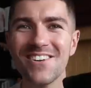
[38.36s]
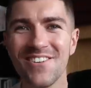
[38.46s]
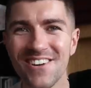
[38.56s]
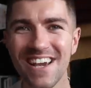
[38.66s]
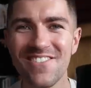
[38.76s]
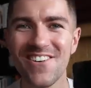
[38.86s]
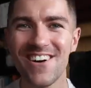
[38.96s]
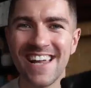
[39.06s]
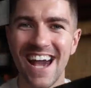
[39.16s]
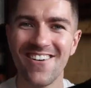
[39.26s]
Good morning,
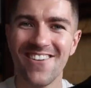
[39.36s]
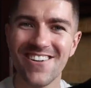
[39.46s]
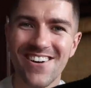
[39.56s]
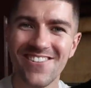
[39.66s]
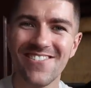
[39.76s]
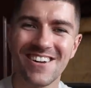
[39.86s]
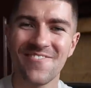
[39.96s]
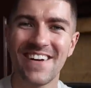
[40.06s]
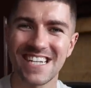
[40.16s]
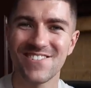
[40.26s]
everyone. How are we all? Welcome back